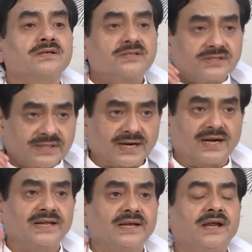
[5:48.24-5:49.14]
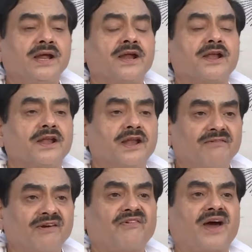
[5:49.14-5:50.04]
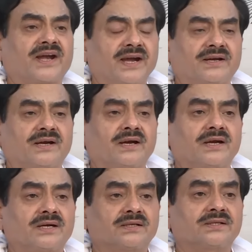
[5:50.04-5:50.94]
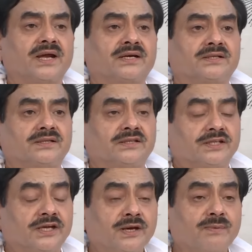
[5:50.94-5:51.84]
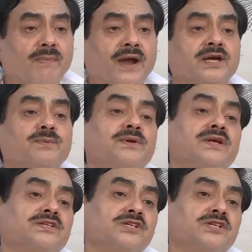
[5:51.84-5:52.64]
Secondly, never forget that there might be a